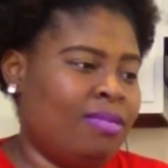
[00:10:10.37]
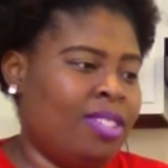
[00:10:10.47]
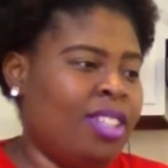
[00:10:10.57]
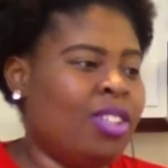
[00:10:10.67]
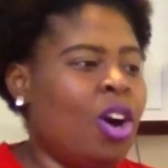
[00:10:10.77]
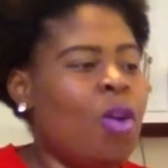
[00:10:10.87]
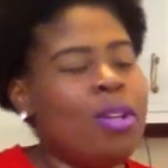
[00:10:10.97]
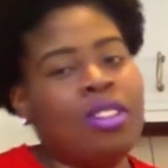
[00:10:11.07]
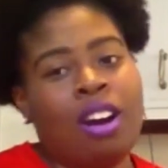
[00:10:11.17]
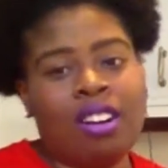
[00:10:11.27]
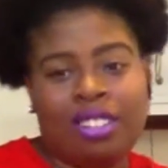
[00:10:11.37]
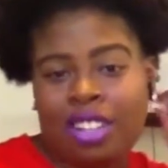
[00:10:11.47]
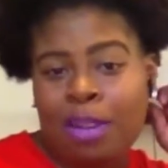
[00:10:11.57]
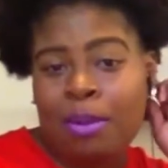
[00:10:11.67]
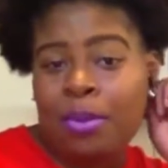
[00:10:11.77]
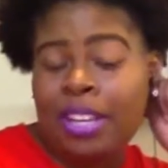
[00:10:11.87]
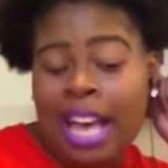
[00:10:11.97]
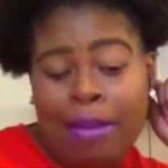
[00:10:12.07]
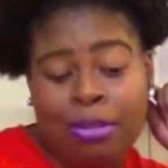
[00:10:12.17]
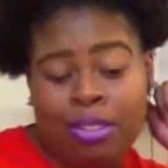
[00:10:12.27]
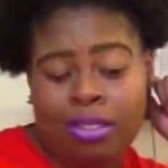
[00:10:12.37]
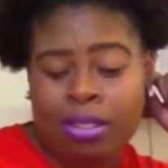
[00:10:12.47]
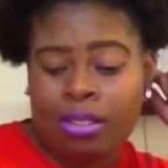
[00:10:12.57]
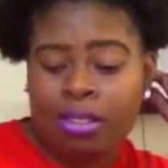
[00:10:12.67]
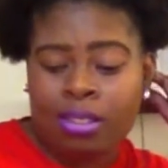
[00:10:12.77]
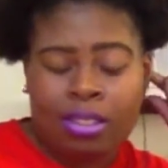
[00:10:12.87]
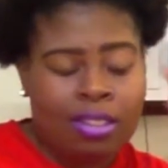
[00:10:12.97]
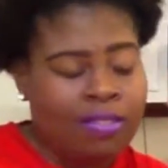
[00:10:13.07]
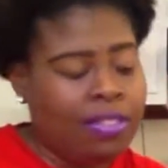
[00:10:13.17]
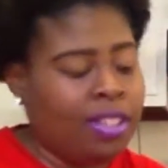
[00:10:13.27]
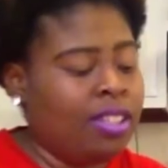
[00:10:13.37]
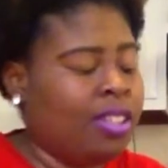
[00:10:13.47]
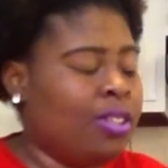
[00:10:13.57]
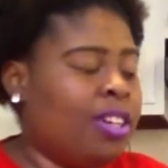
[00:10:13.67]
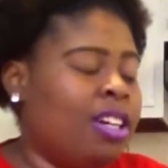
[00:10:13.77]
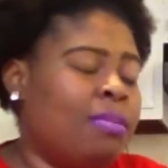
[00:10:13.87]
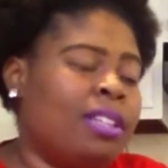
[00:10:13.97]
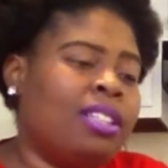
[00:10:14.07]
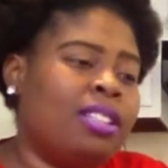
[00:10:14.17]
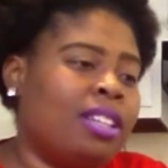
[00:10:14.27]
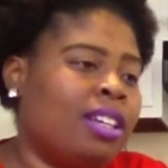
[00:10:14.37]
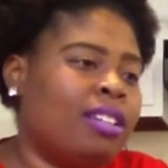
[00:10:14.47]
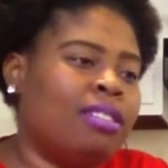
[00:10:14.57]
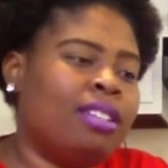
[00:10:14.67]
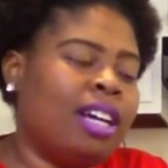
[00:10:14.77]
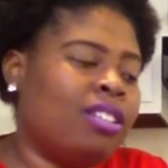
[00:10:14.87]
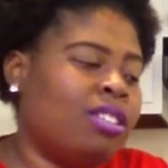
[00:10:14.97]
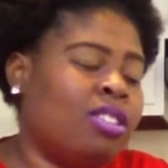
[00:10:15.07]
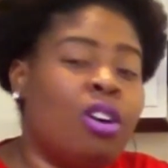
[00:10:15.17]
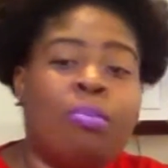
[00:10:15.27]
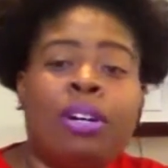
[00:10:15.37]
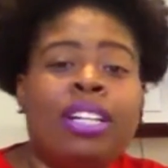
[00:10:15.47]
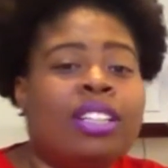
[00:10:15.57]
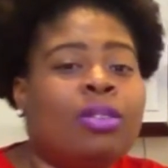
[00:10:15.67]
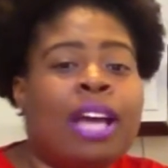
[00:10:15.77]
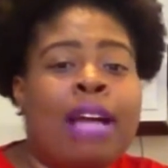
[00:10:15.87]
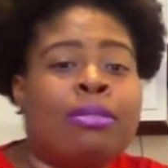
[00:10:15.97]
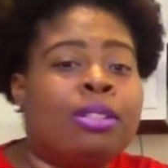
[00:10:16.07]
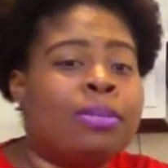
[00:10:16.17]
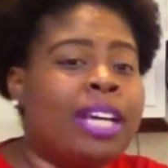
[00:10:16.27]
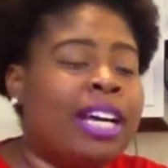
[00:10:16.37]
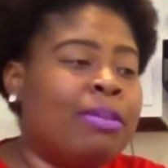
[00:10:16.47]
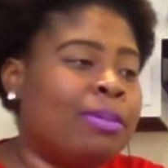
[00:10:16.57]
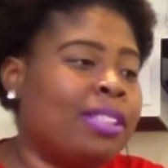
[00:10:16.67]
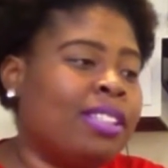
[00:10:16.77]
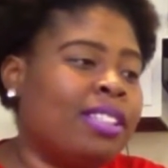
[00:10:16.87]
It's always hard to come up with captions for Instagram. I just can't. I just don't put no captions sometimes. That